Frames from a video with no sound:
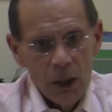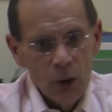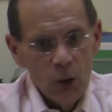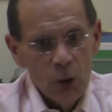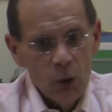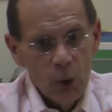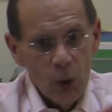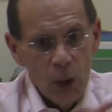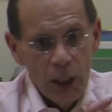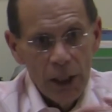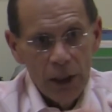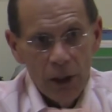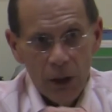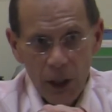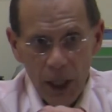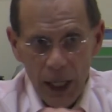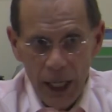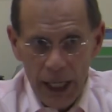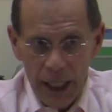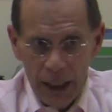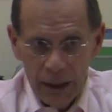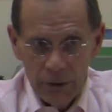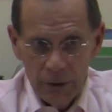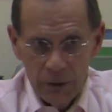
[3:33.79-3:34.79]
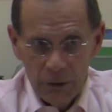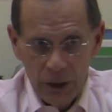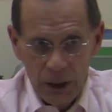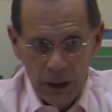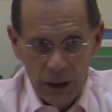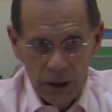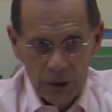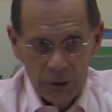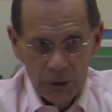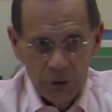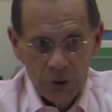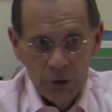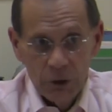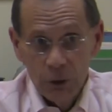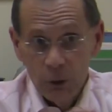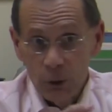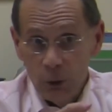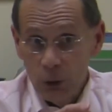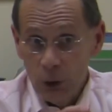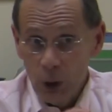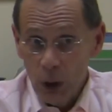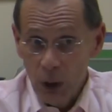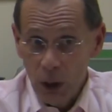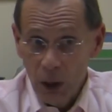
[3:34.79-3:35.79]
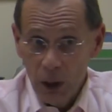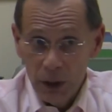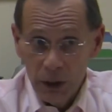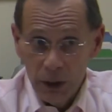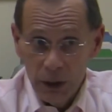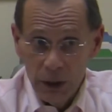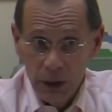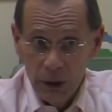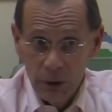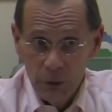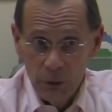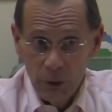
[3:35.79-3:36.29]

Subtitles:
greater access to targeted